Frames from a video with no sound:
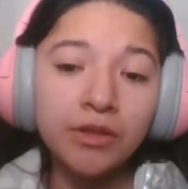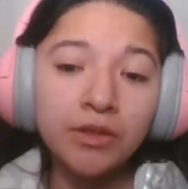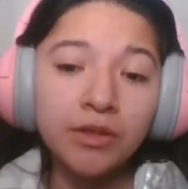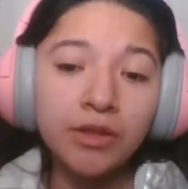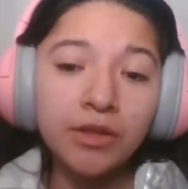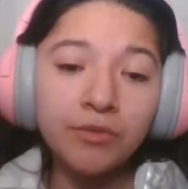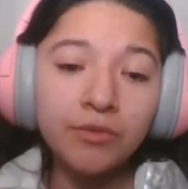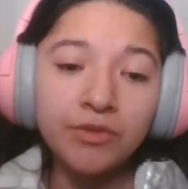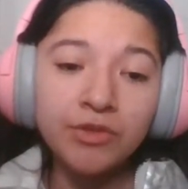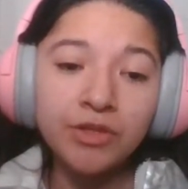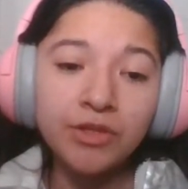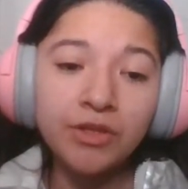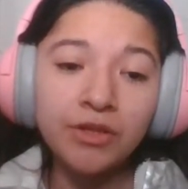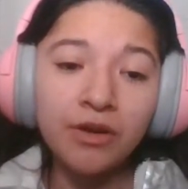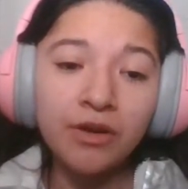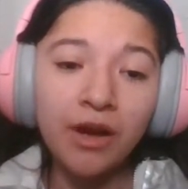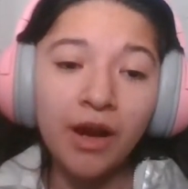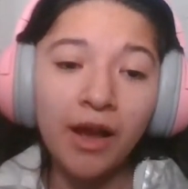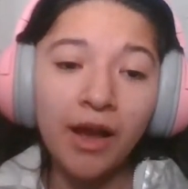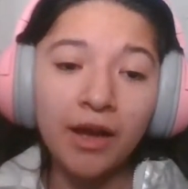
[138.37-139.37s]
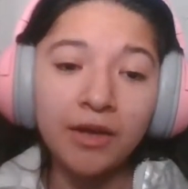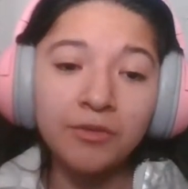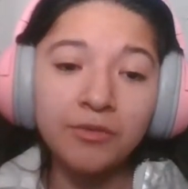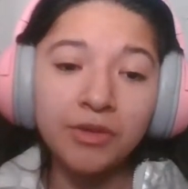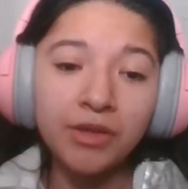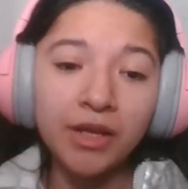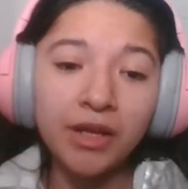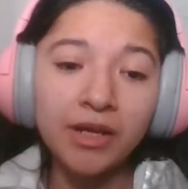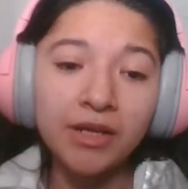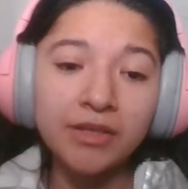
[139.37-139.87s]
It was a year I had
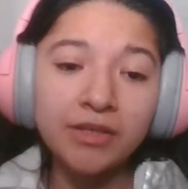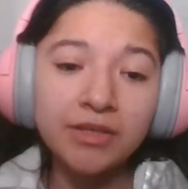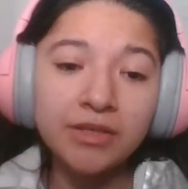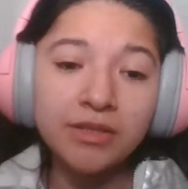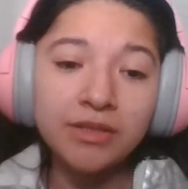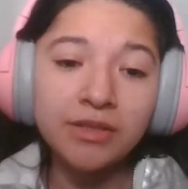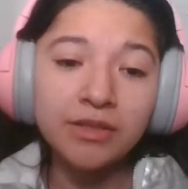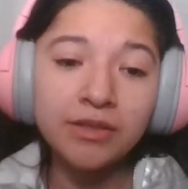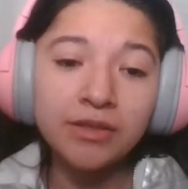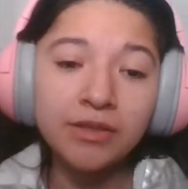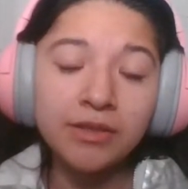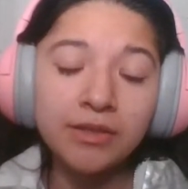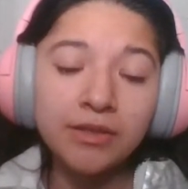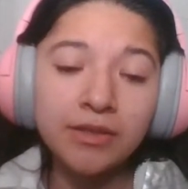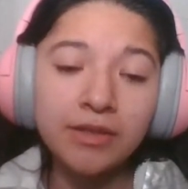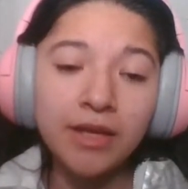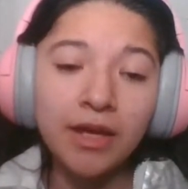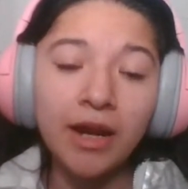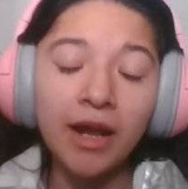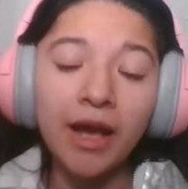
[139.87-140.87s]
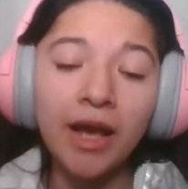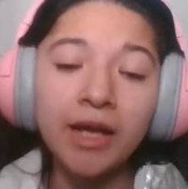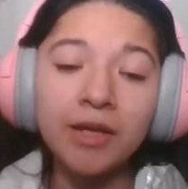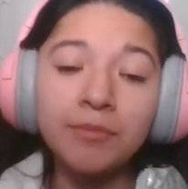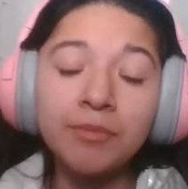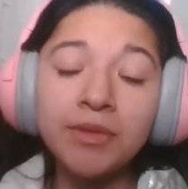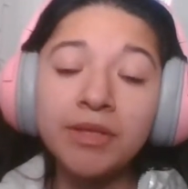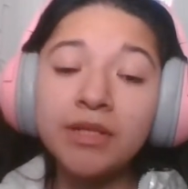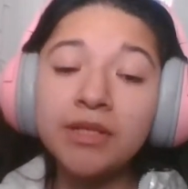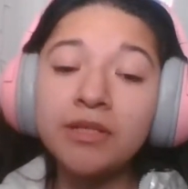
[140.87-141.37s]
realized that I had
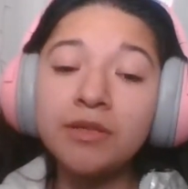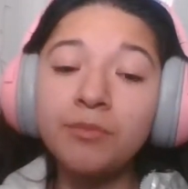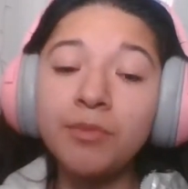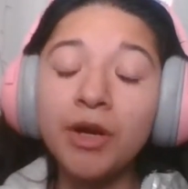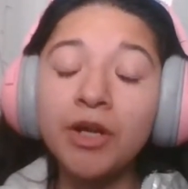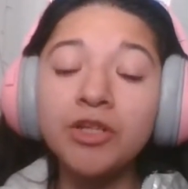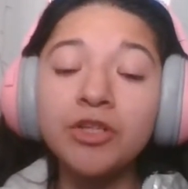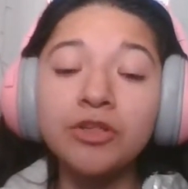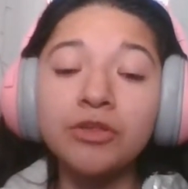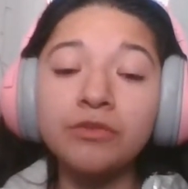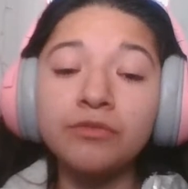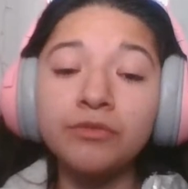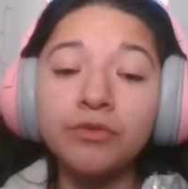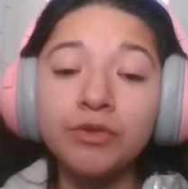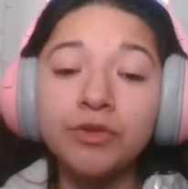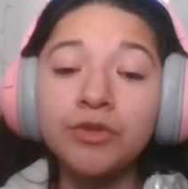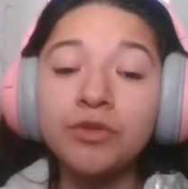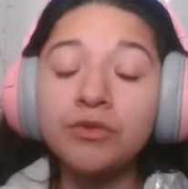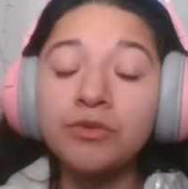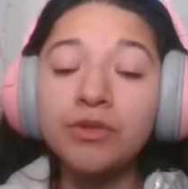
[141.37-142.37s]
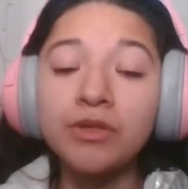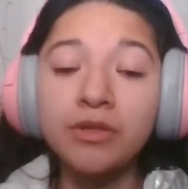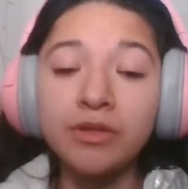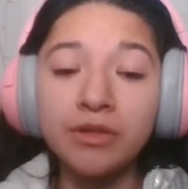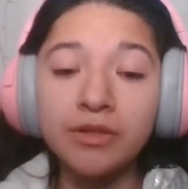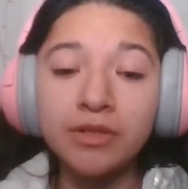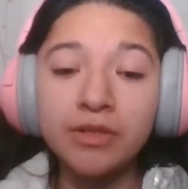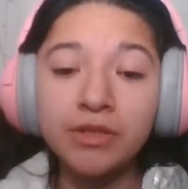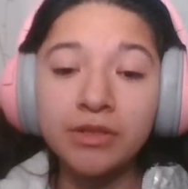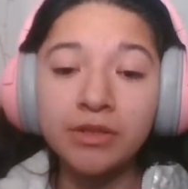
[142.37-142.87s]
been in depression for 2
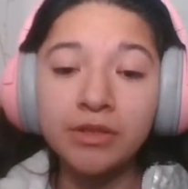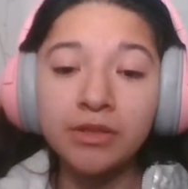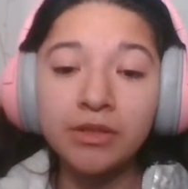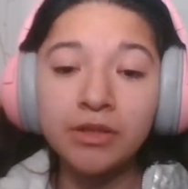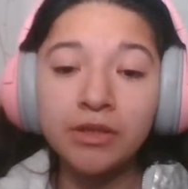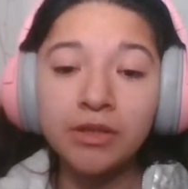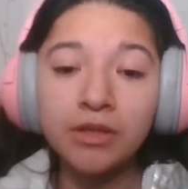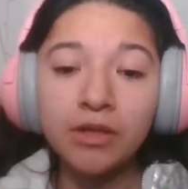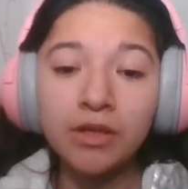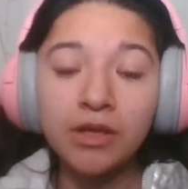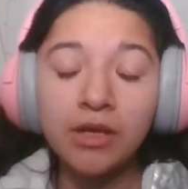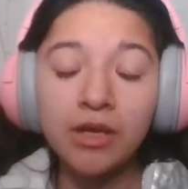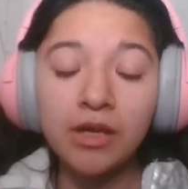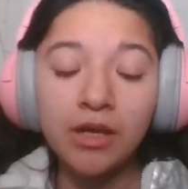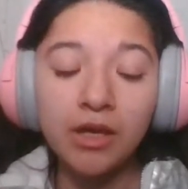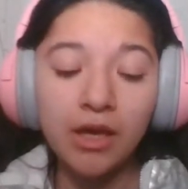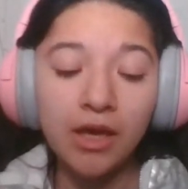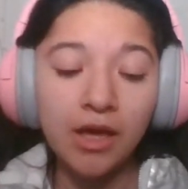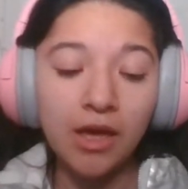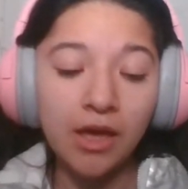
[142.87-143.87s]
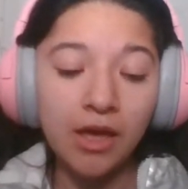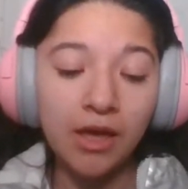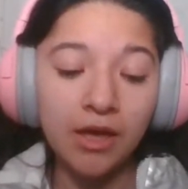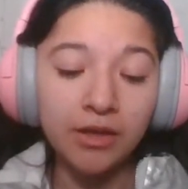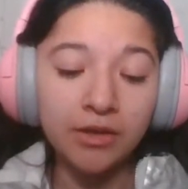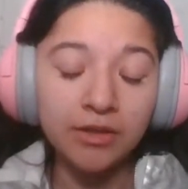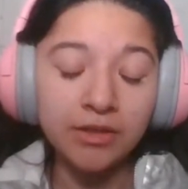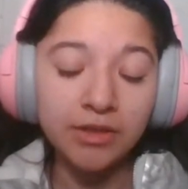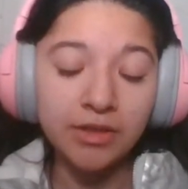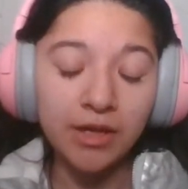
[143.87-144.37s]
years.
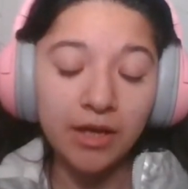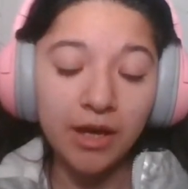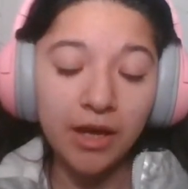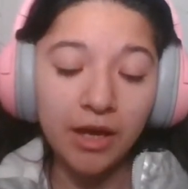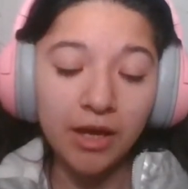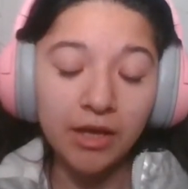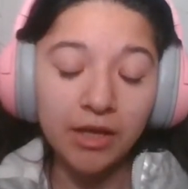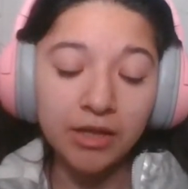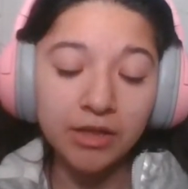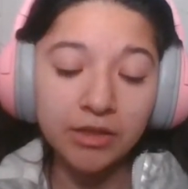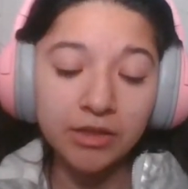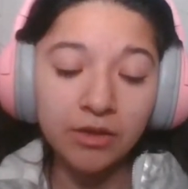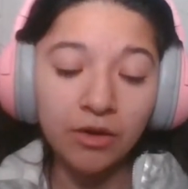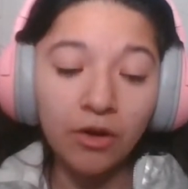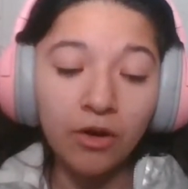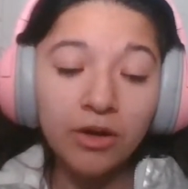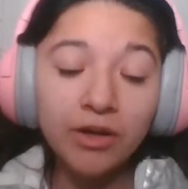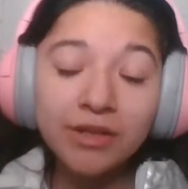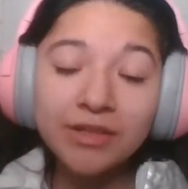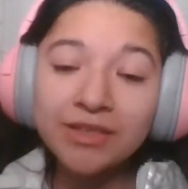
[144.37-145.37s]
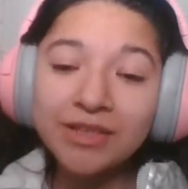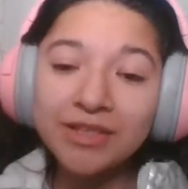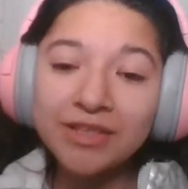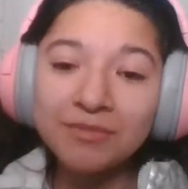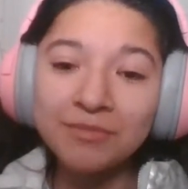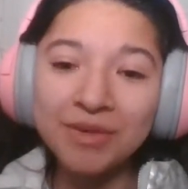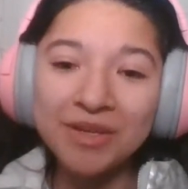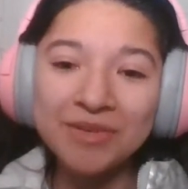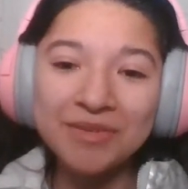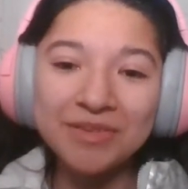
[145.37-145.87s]
And as hard as this
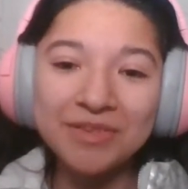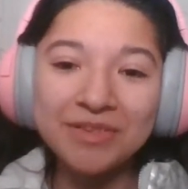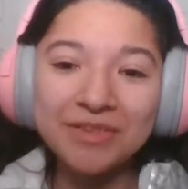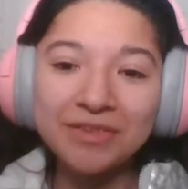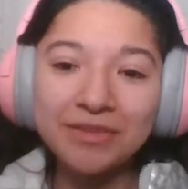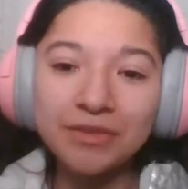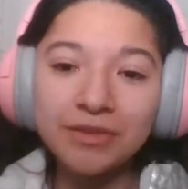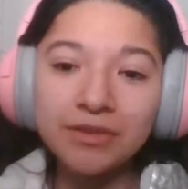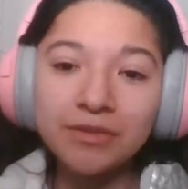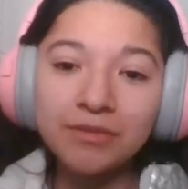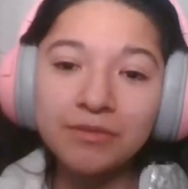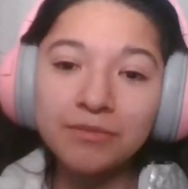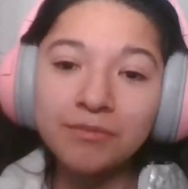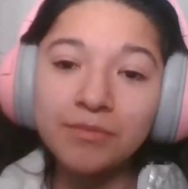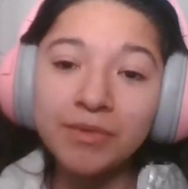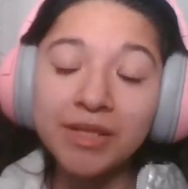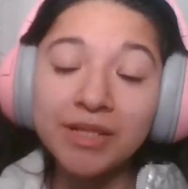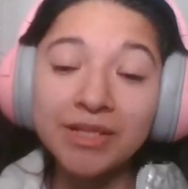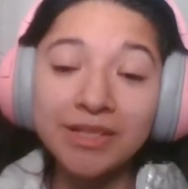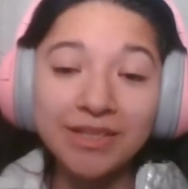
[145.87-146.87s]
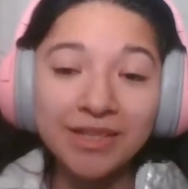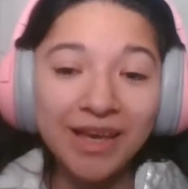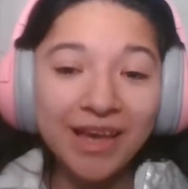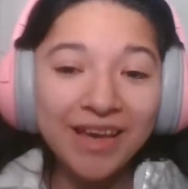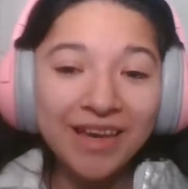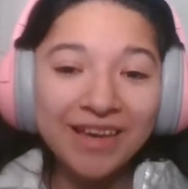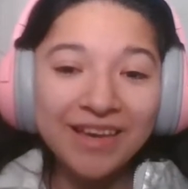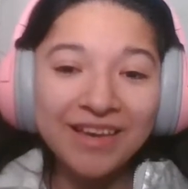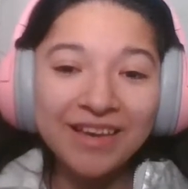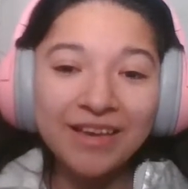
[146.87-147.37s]
might be to
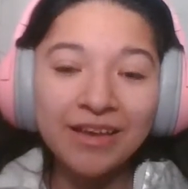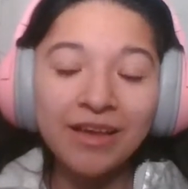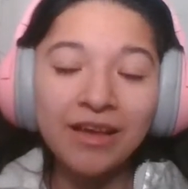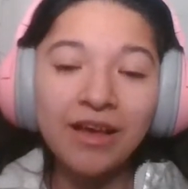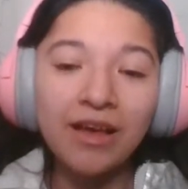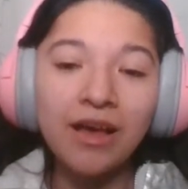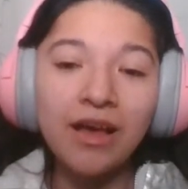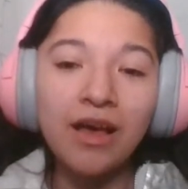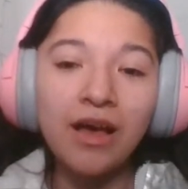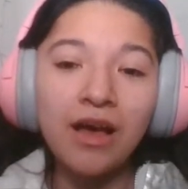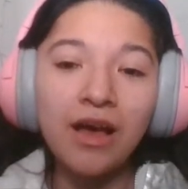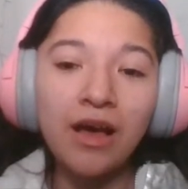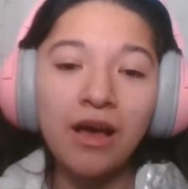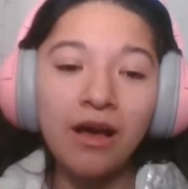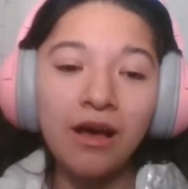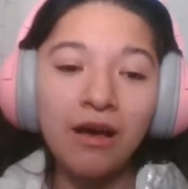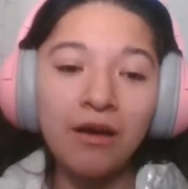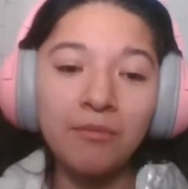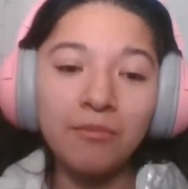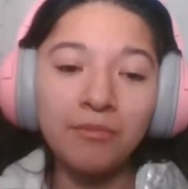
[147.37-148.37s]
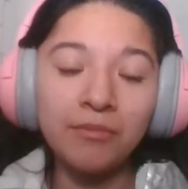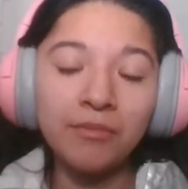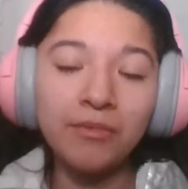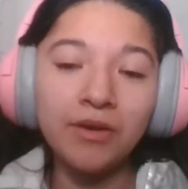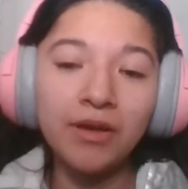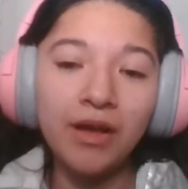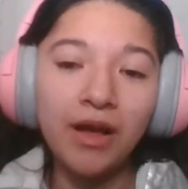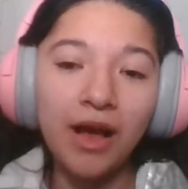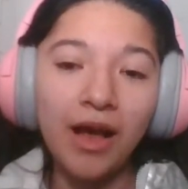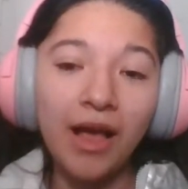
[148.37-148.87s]
say,
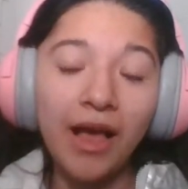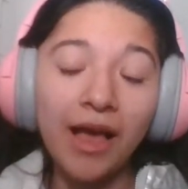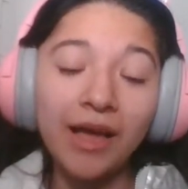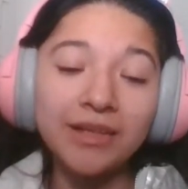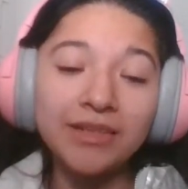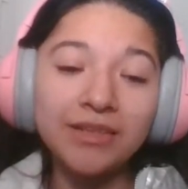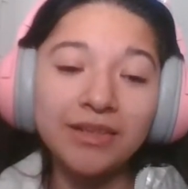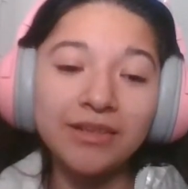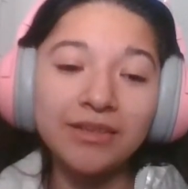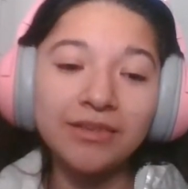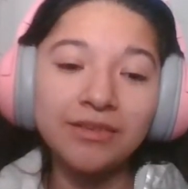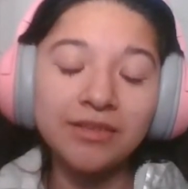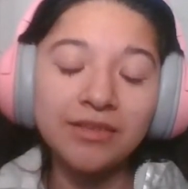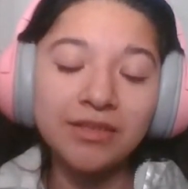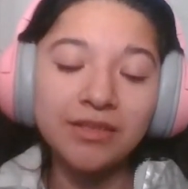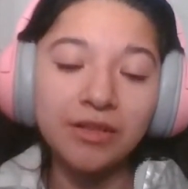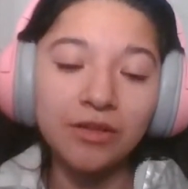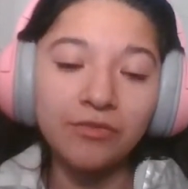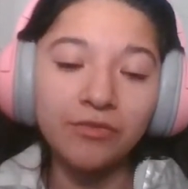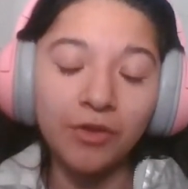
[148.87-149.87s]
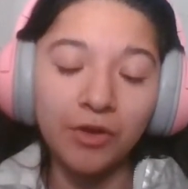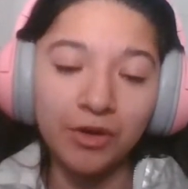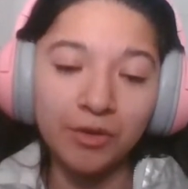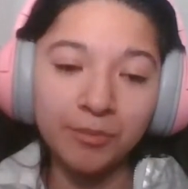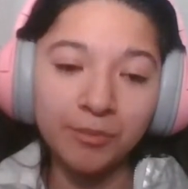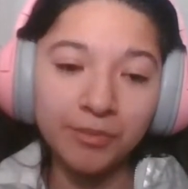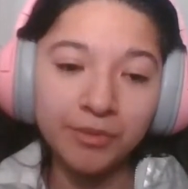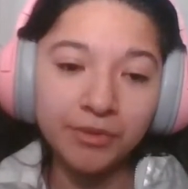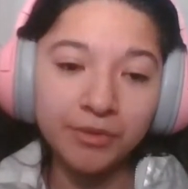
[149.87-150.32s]
I had done self-harm.